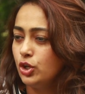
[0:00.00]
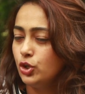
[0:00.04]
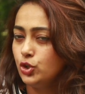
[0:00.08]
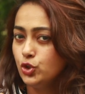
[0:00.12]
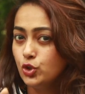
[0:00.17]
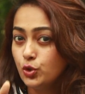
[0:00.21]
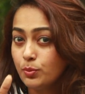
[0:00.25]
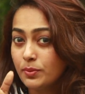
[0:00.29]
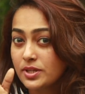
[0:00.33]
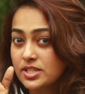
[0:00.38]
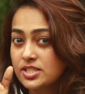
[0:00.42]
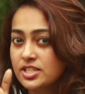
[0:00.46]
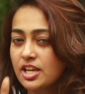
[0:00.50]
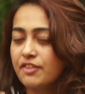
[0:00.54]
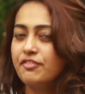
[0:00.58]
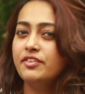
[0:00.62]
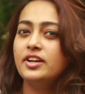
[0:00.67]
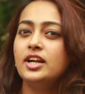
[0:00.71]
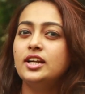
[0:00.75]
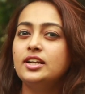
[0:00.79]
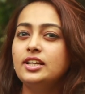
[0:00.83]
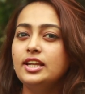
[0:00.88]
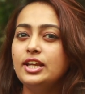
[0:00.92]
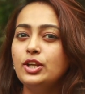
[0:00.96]
you must
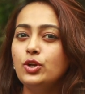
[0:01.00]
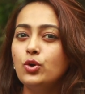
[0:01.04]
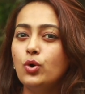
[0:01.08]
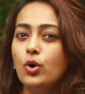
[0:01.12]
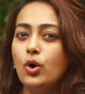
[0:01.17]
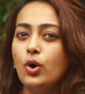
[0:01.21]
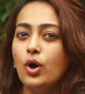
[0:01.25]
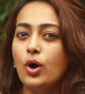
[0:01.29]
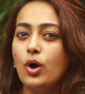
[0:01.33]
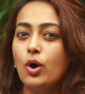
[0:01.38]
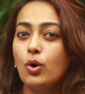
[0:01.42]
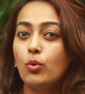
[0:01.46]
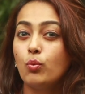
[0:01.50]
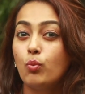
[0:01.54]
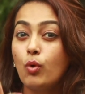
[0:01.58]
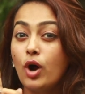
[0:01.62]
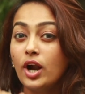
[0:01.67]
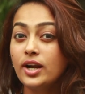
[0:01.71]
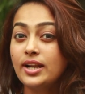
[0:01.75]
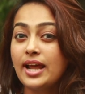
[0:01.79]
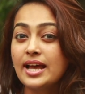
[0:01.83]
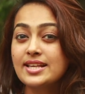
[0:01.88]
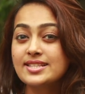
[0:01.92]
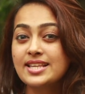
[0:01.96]
definitely know
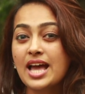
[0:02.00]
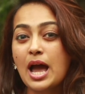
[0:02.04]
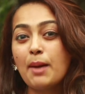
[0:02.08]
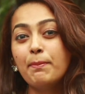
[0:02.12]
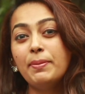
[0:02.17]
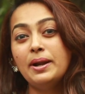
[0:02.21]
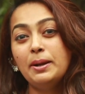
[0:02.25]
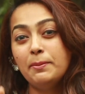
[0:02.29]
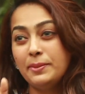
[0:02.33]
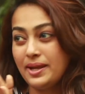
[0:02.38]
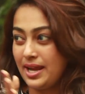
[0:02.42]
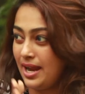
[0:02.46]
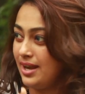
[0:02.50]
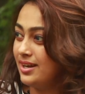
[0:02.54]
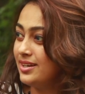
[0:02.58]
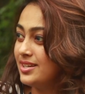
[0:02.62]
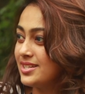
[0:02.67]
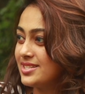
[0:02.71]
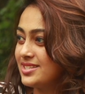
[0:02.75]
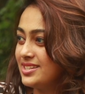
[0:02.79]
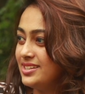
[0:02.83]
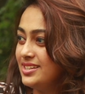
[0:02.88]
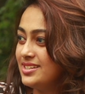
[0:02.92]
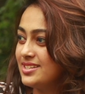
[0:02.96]
what has happened behind
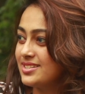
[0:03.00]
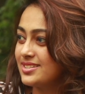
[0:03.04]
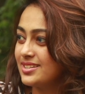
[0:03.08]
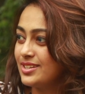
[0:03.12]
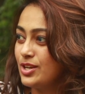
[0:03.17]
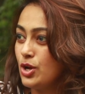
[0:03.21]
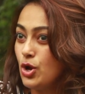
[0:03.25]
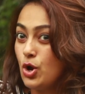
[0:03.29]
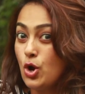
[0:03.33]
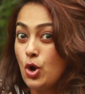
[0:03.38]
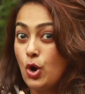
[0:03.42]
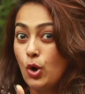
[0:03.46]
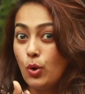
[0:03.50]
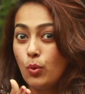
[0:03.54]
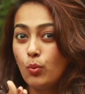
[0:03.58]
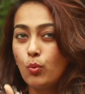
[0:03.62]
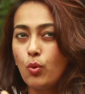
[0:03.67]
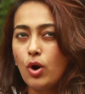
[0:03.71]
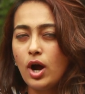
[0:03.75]
the scenes, okay.